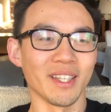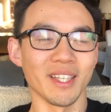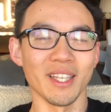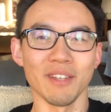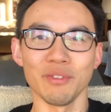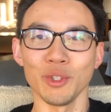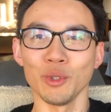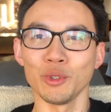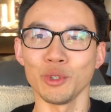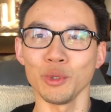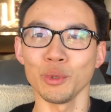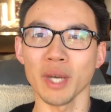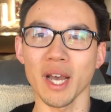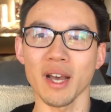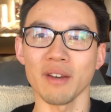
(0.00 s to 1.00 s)
if you do
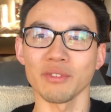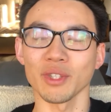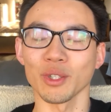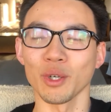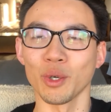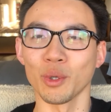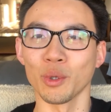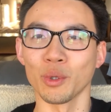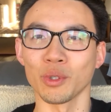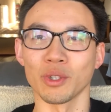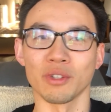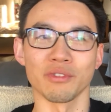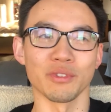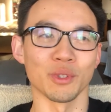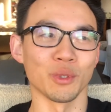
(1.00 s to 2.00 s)
have the cold or
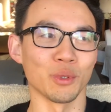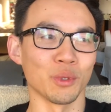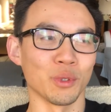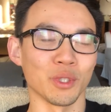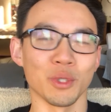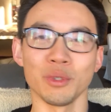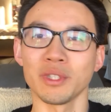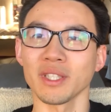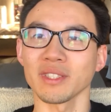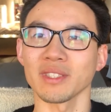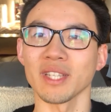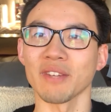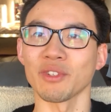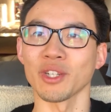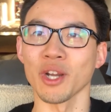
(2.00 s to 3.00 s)
flu, you just
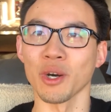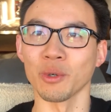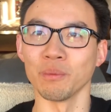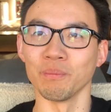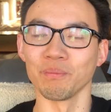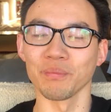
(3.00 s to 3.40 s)
never know.